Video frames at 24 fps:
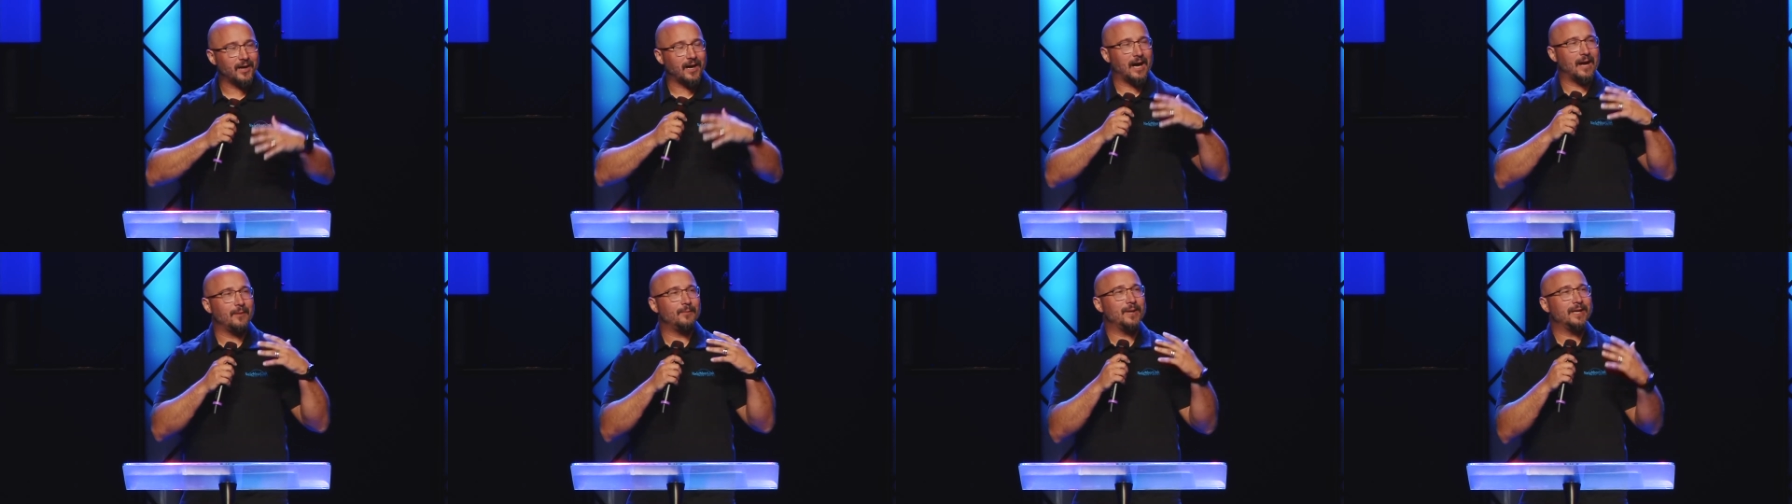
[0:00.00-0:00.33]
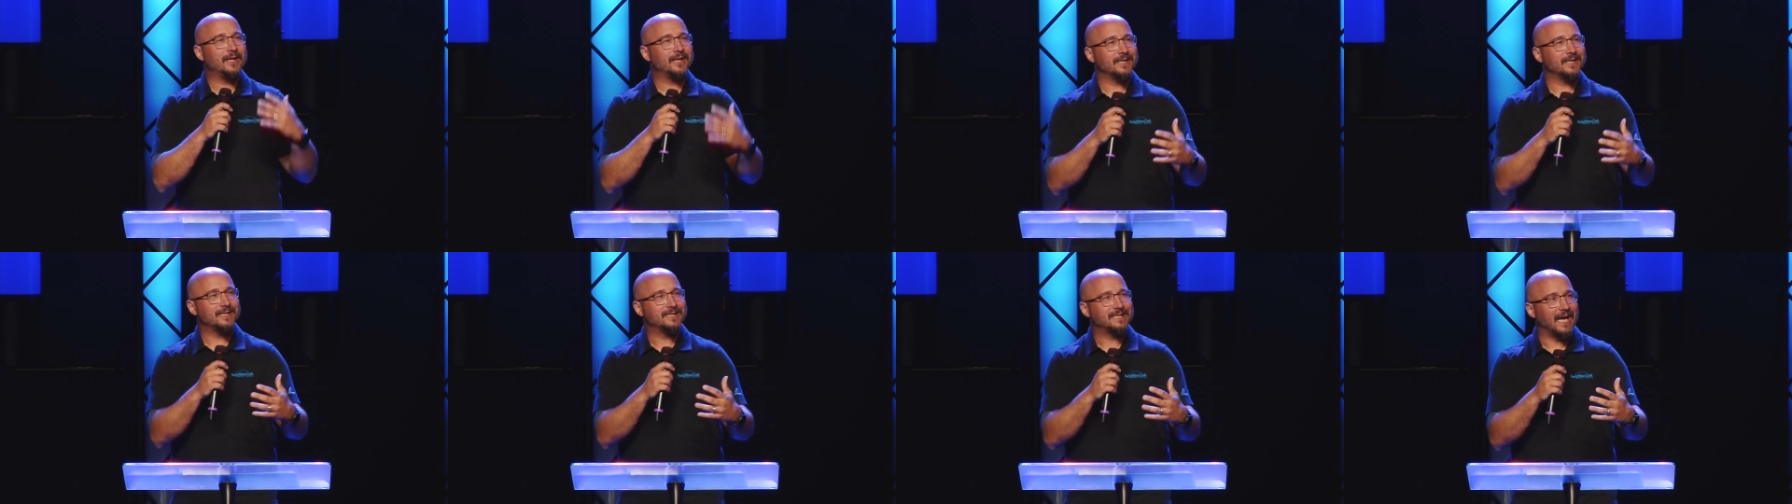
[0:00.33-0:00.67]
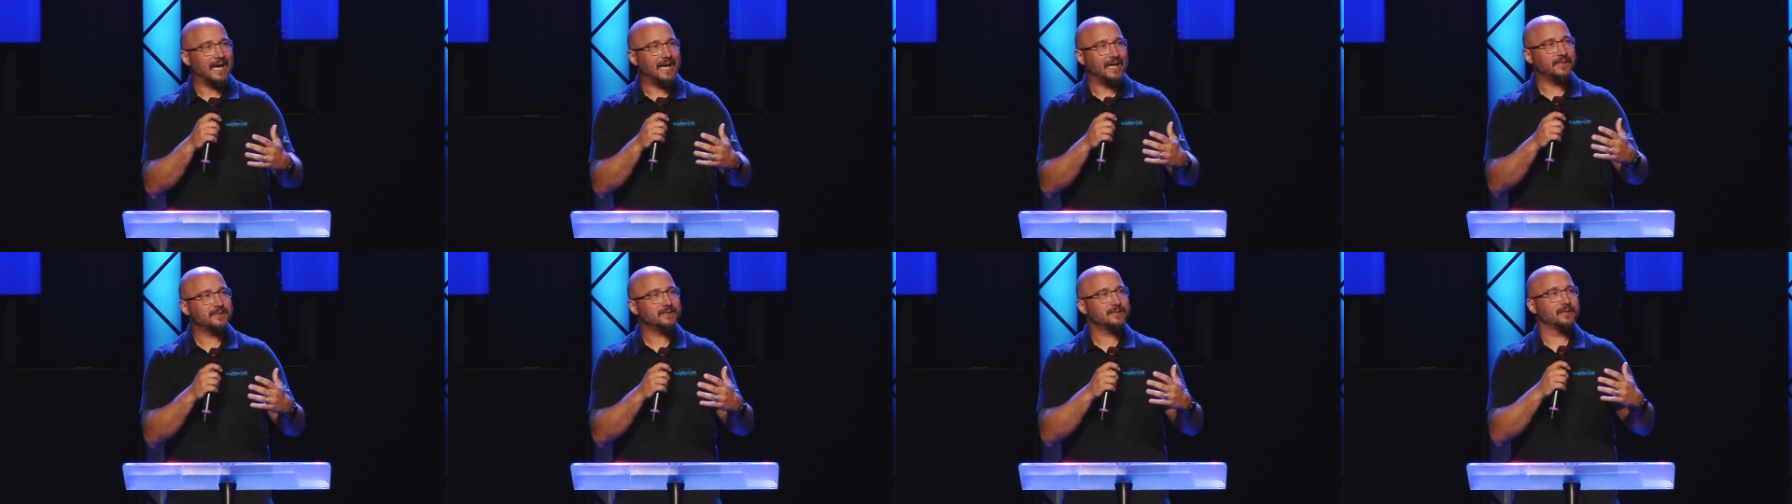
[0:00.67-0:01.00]
I'm in a
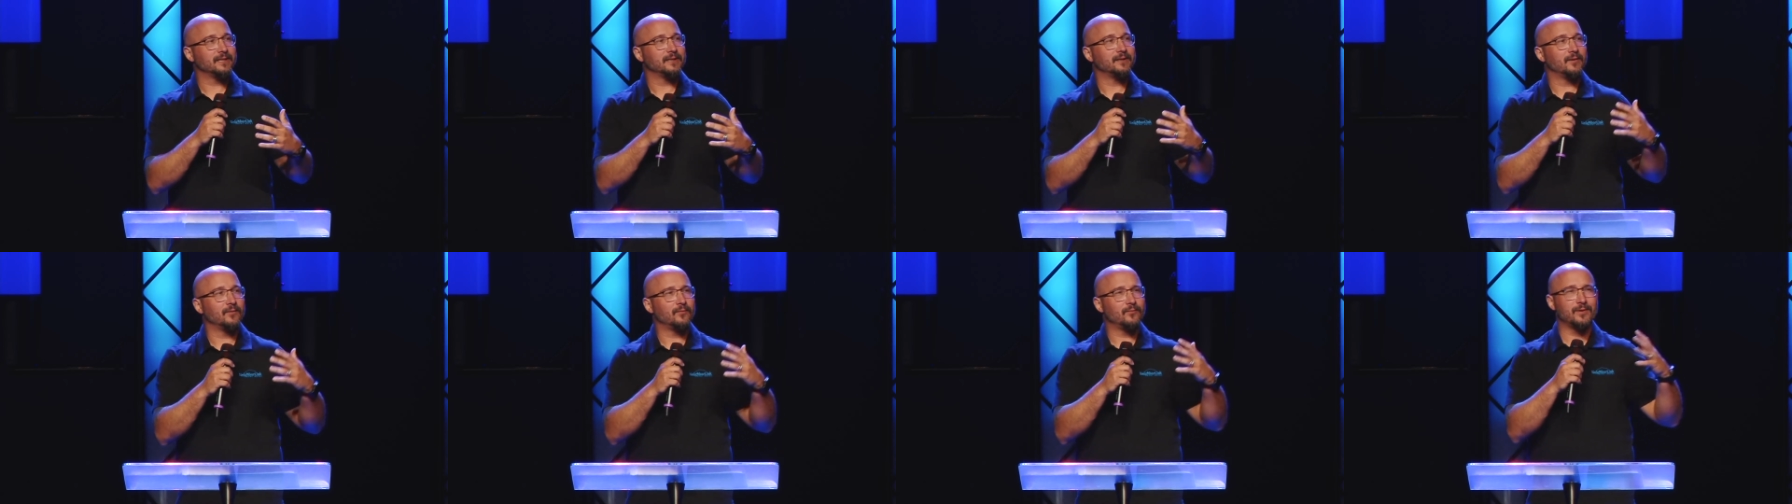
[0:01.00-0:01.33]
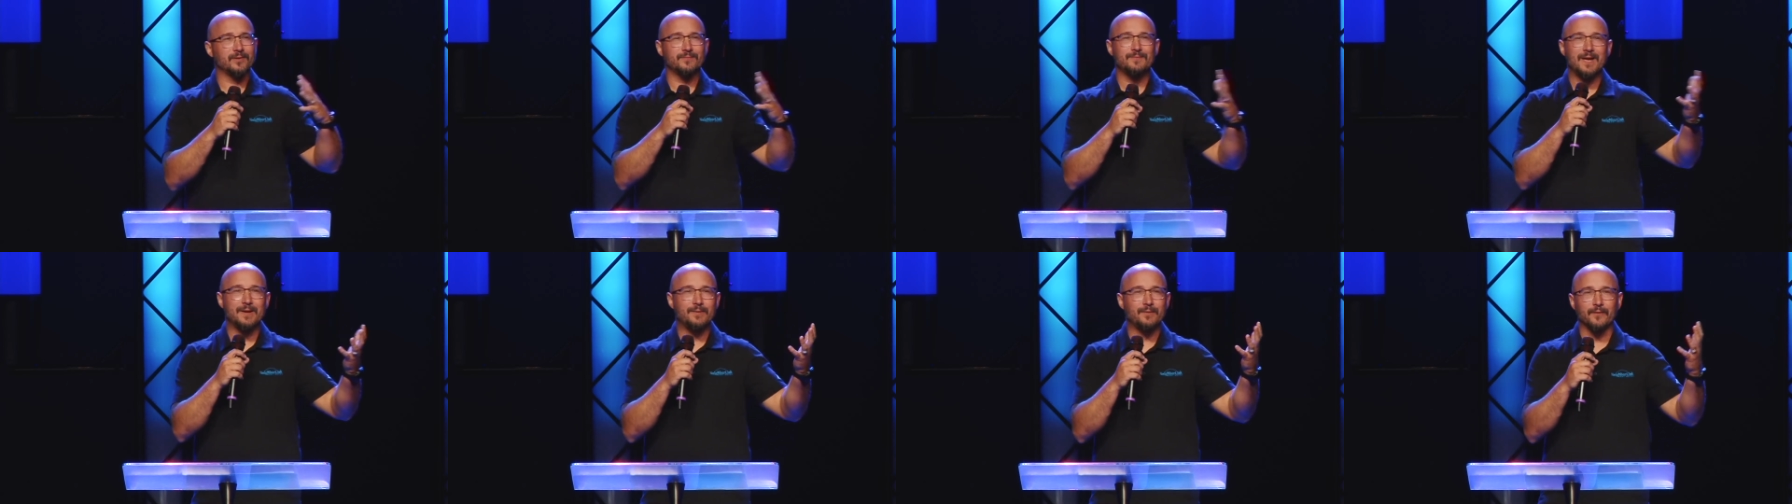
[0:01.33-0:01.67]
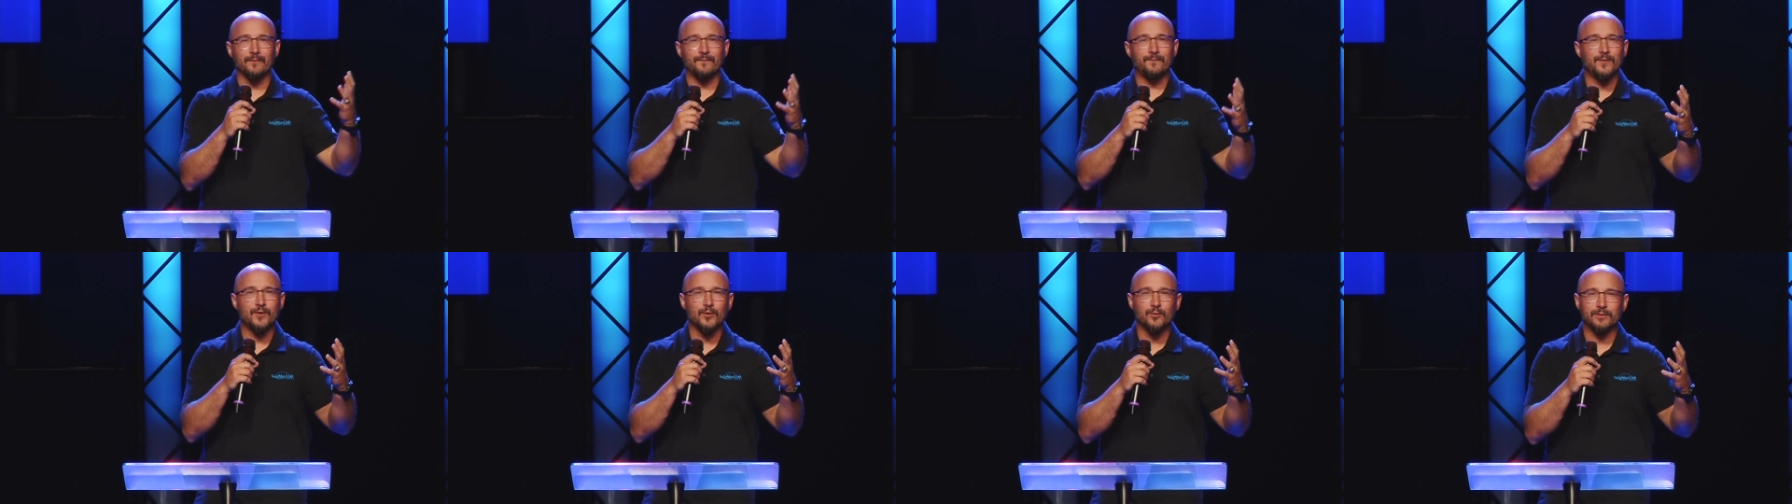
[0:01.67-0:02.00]
tent with maybe a
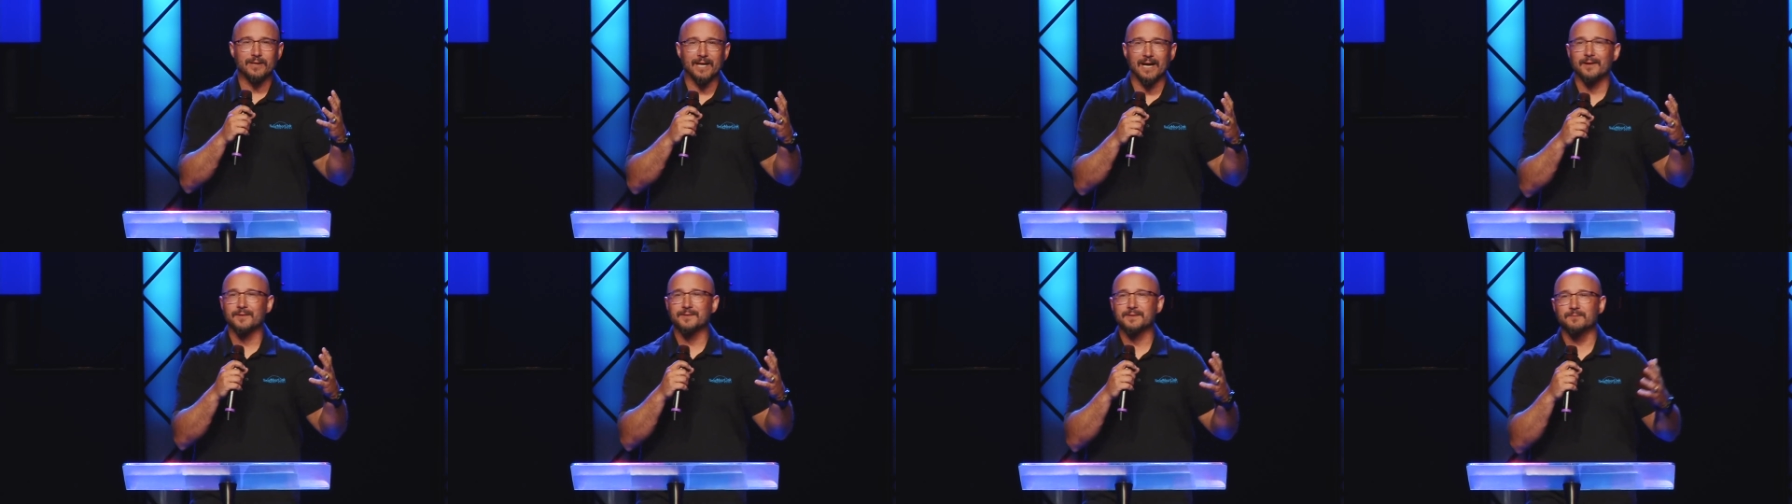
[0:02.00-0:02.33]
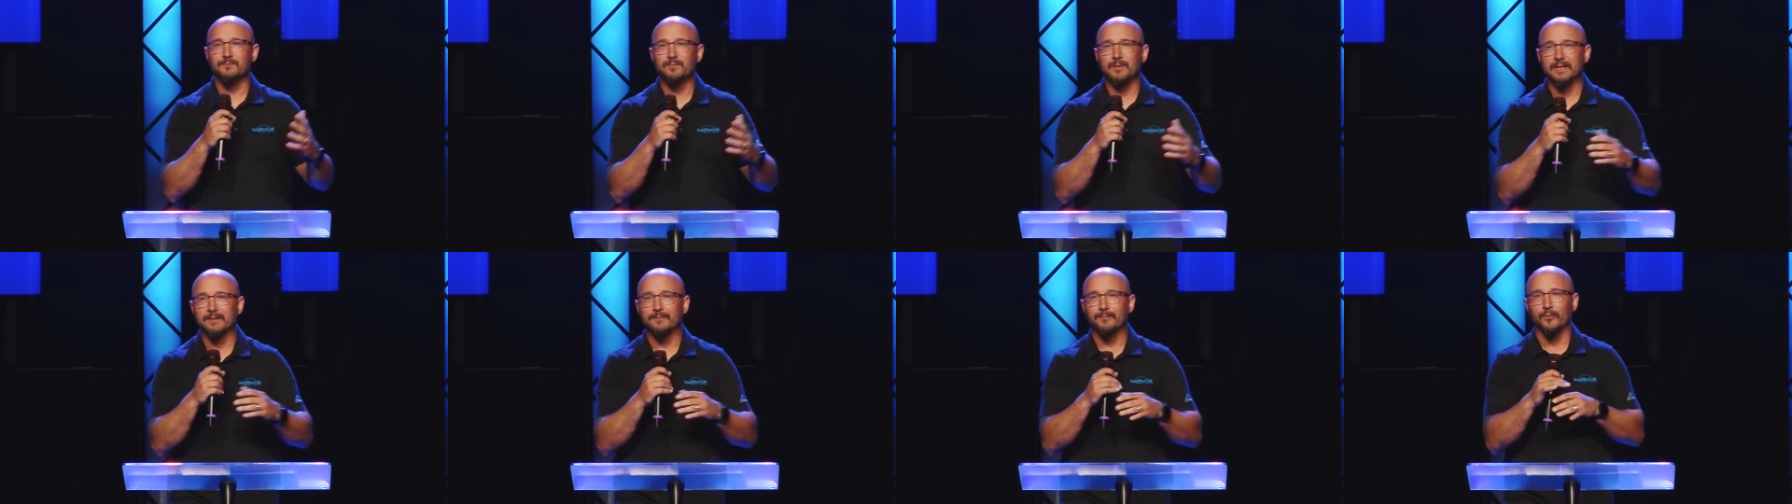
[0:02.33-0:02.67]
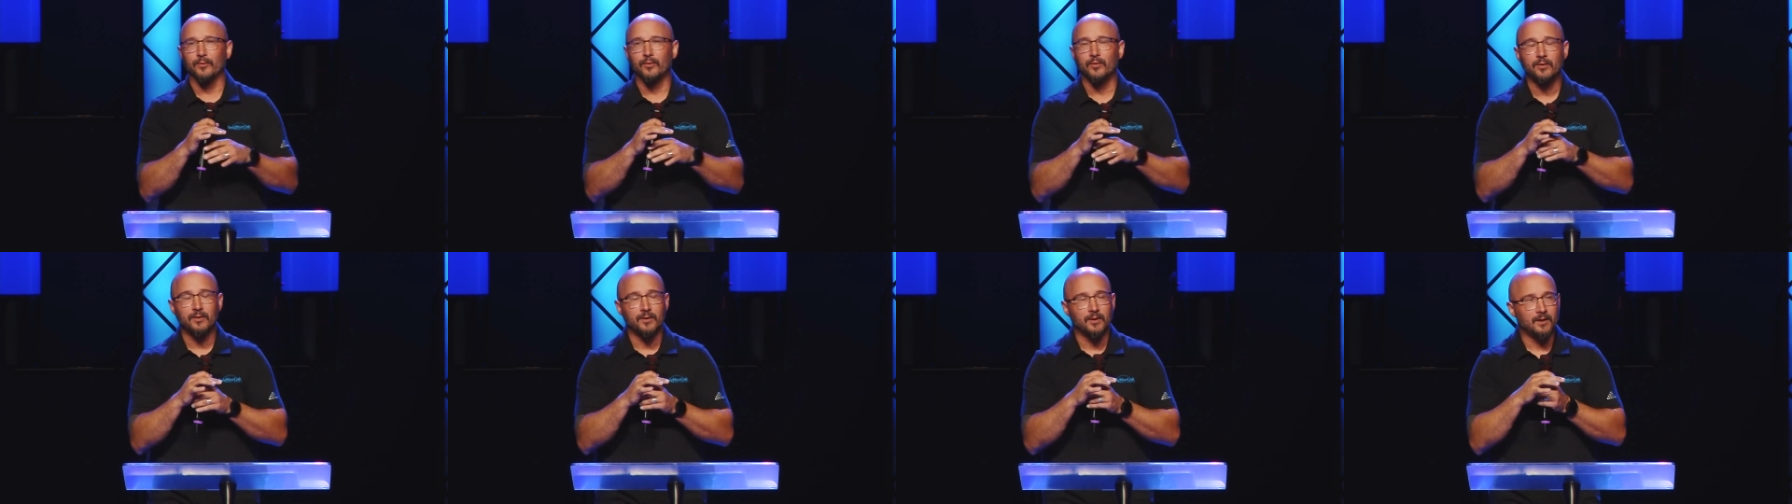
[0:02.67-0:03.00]
few thousand
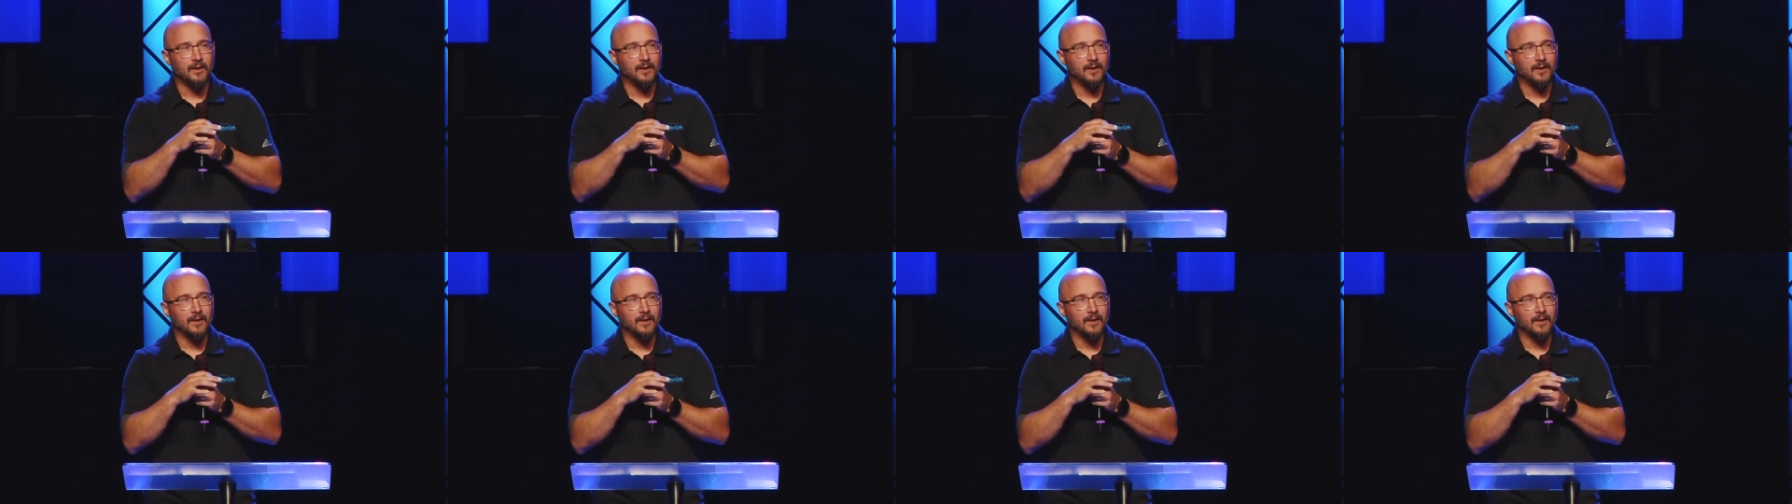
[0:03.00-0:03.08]
people.